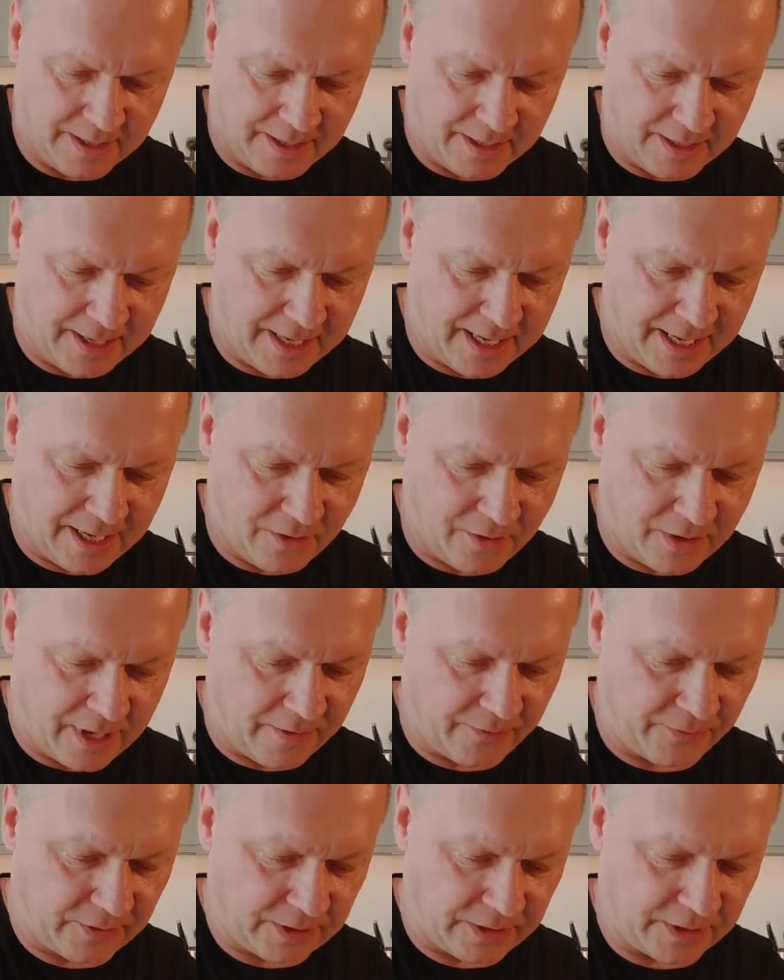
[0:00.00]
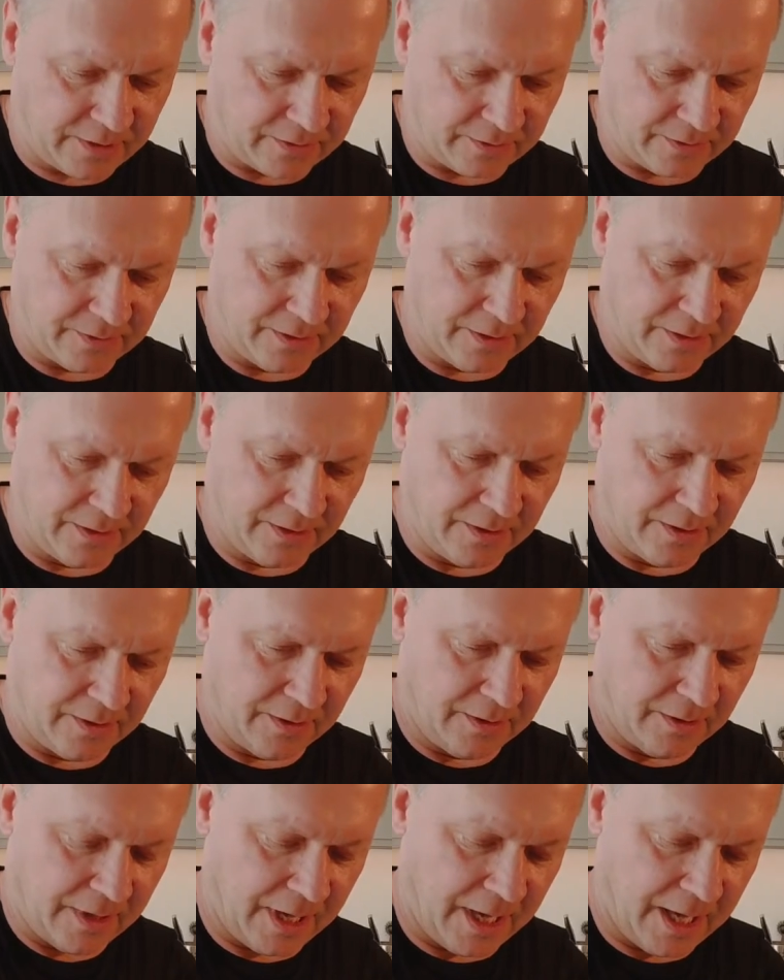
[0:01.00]
Now, after
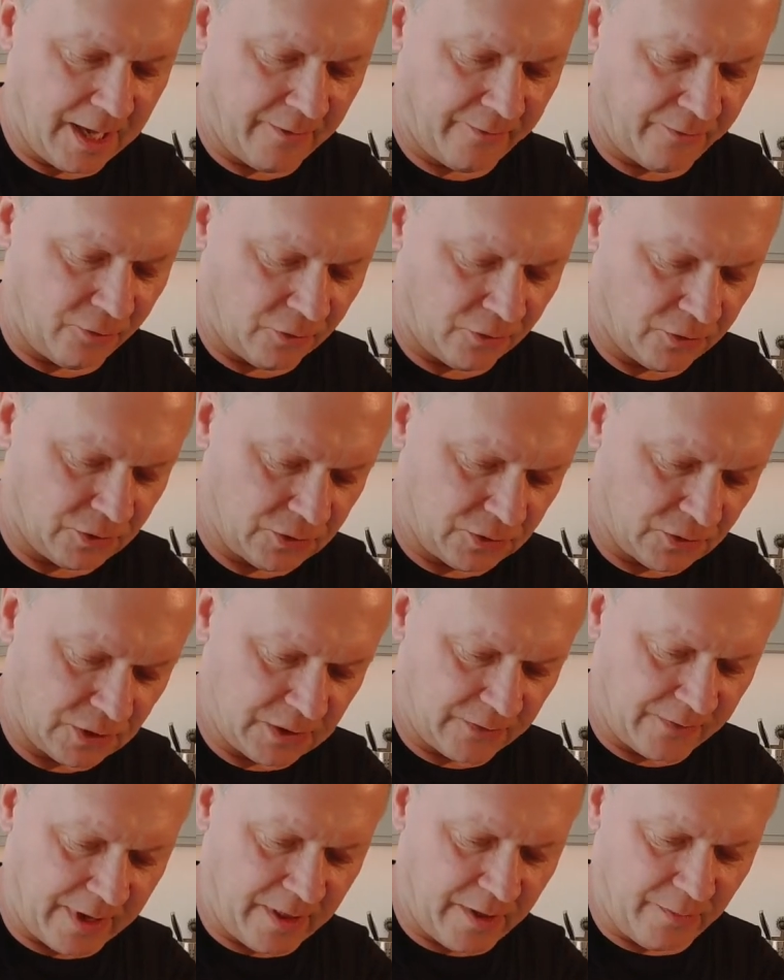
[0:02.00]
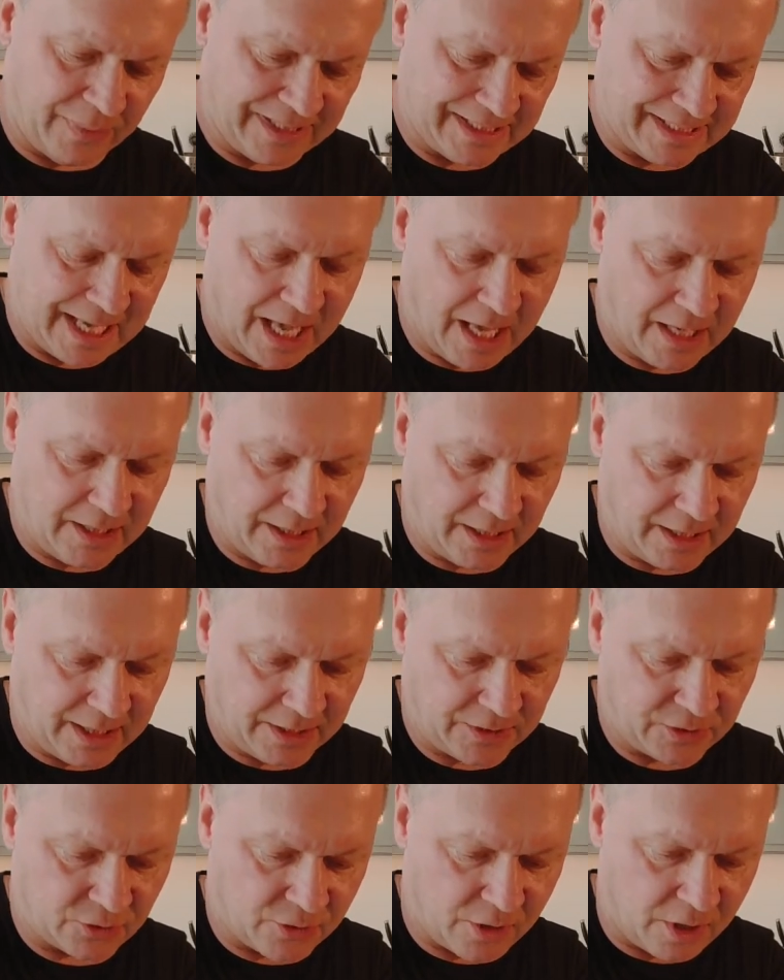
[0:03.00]
I have all sorts of other bizarre little
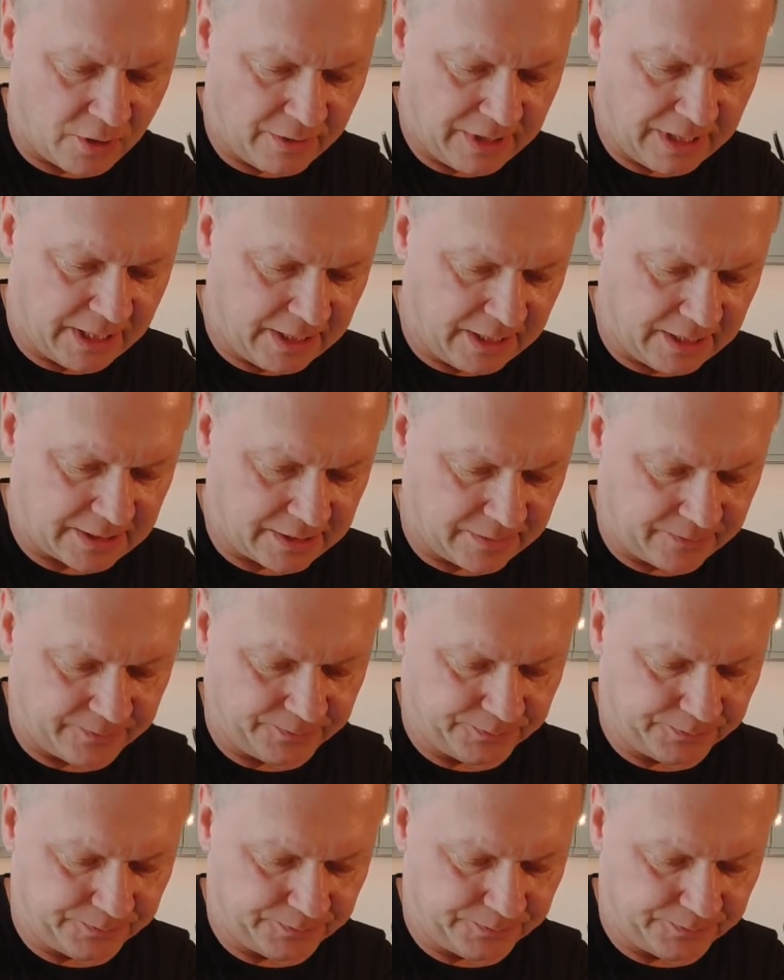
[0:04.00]
things growing in it.